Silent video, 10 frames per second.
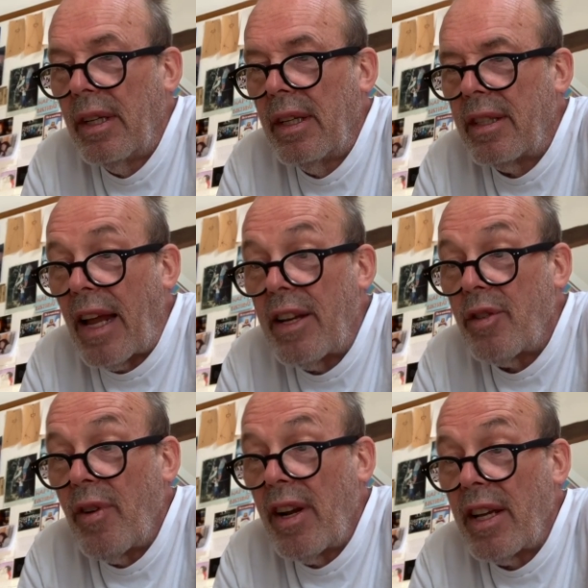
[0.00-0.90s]
Danny's
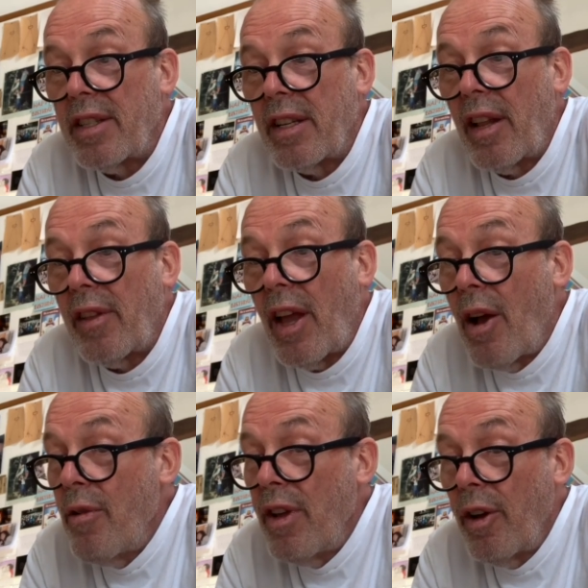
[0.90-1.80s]
realising that the
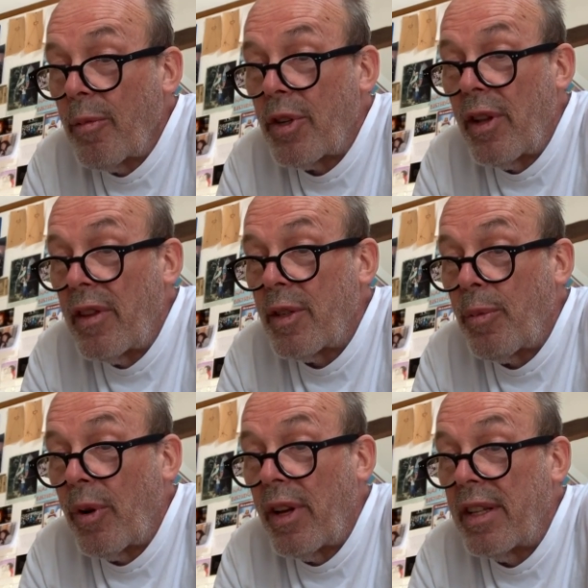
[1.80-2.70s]
only option at this
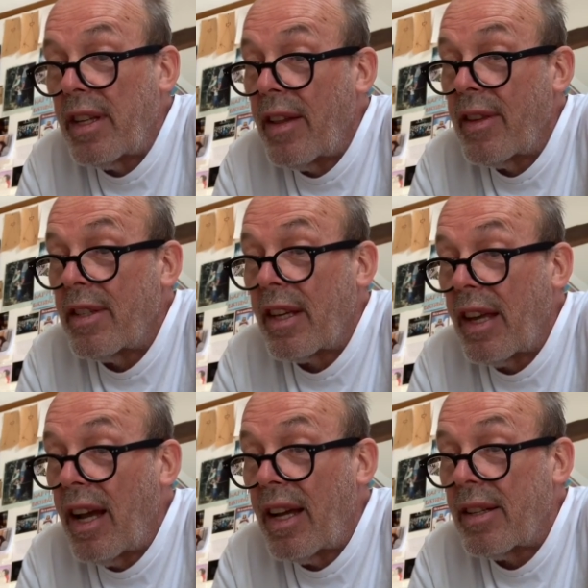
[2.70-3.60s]
point is either to
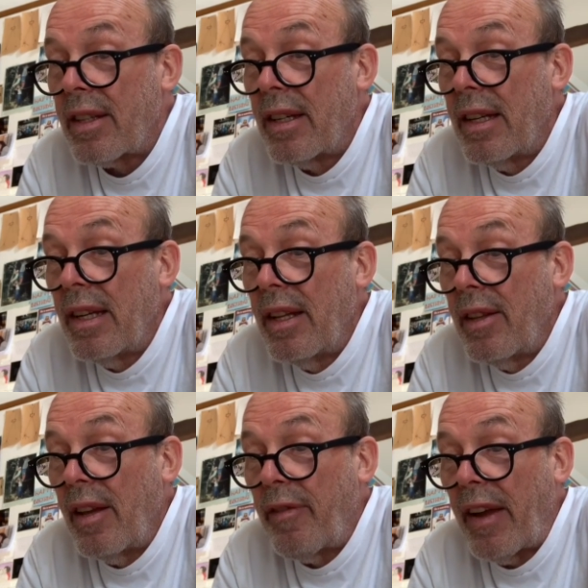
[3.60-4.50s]
cut the
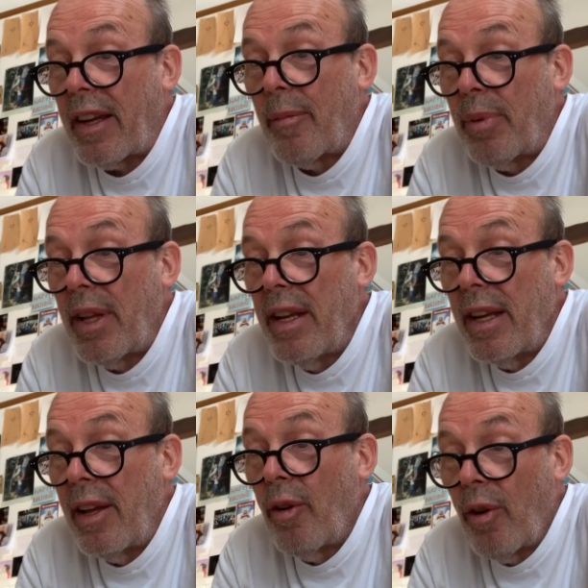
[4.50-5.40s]
effect
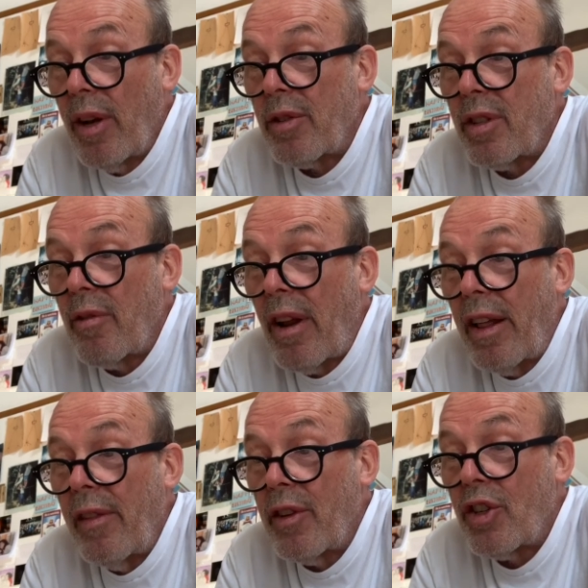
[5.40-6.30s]
completely or else to run it
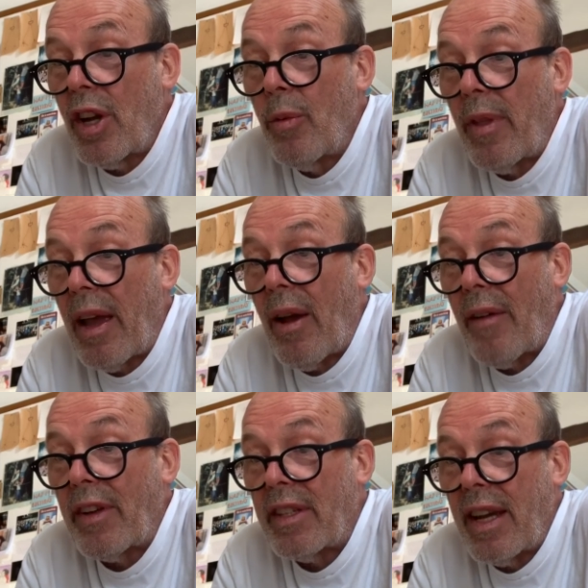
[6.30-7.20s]
in the show without
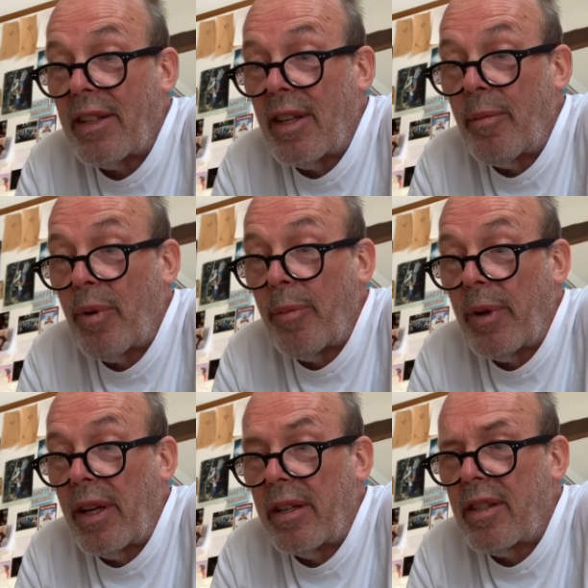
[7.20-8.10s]
having teched it
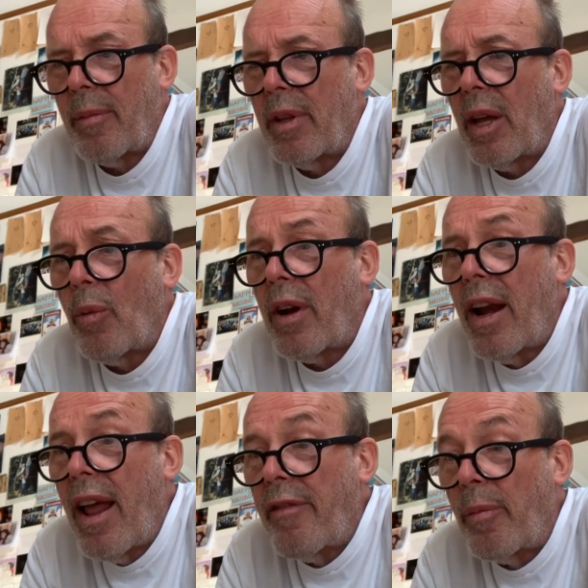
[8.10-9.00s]
properly, something that would
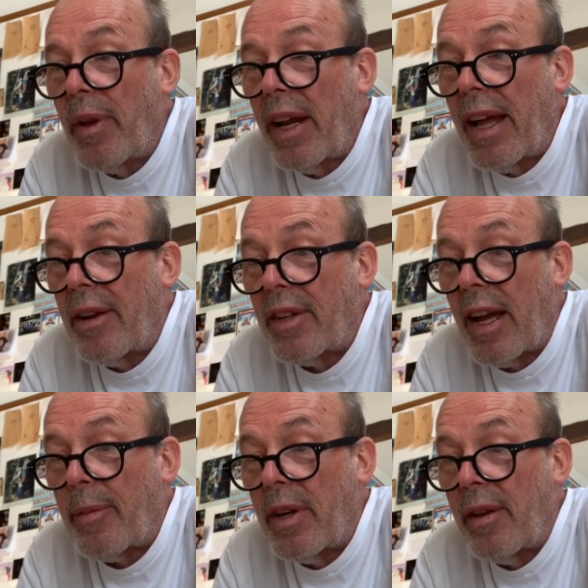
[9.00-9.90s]
never be allowed to
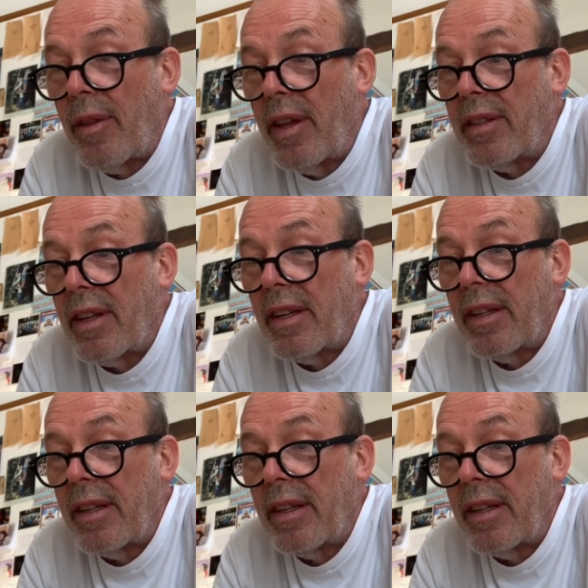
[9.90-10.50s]
happen in theatre.